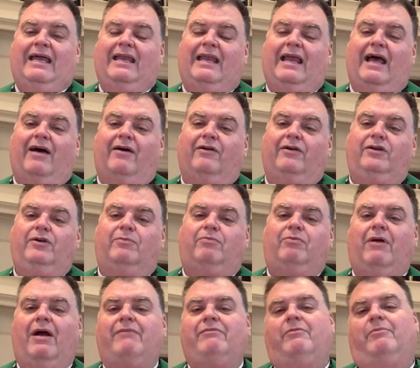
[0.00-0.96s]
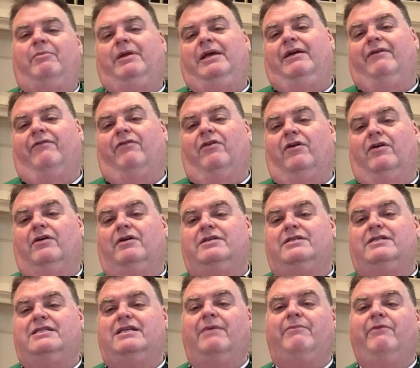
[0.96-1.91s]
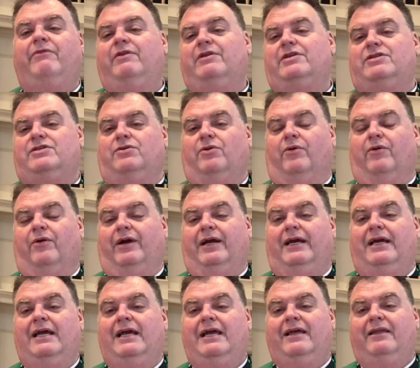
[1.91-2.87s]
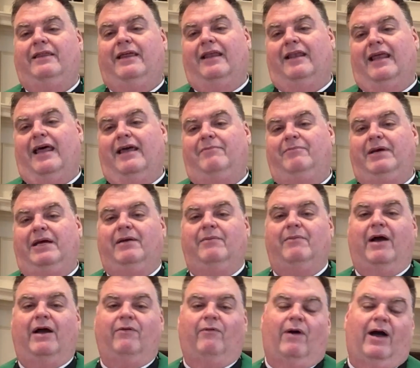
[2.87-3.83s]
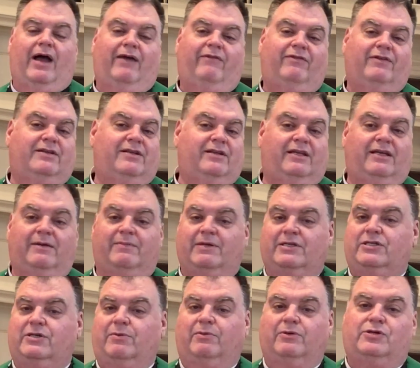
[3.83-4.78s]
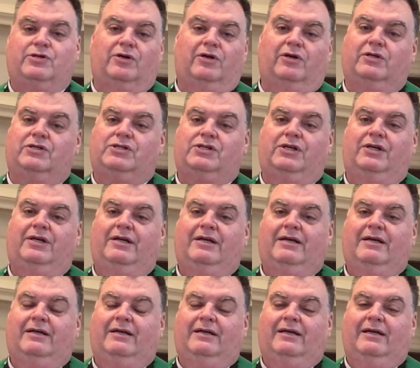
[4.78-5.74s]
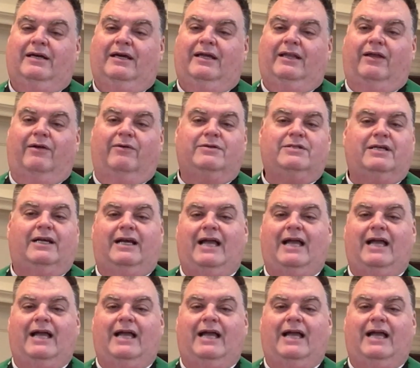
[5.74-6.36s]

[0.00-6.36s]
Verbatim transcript: Now, you probably have heard some of the story that led me and my wife into the Episcopal Church. There was a